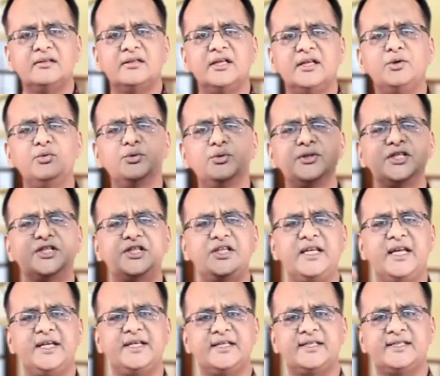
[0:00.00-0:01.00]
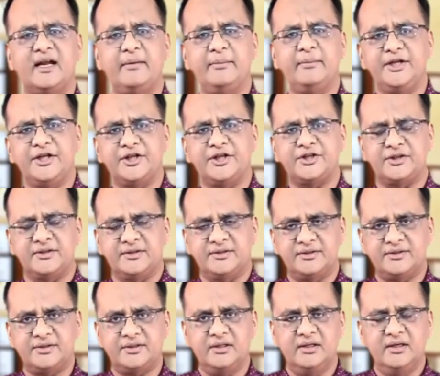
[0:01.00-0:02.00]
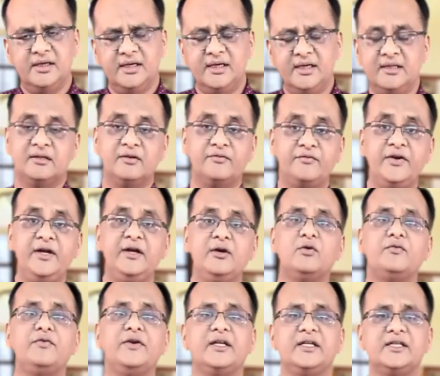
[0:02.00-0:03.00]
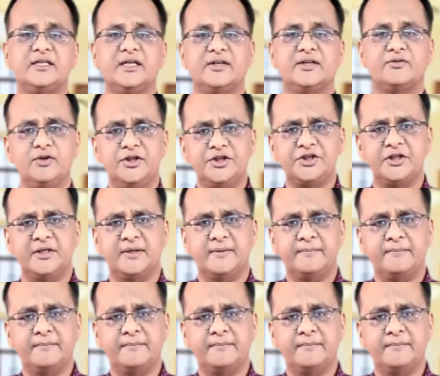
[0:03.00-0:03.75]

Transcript: the UGC NET examinations in the field of English literature.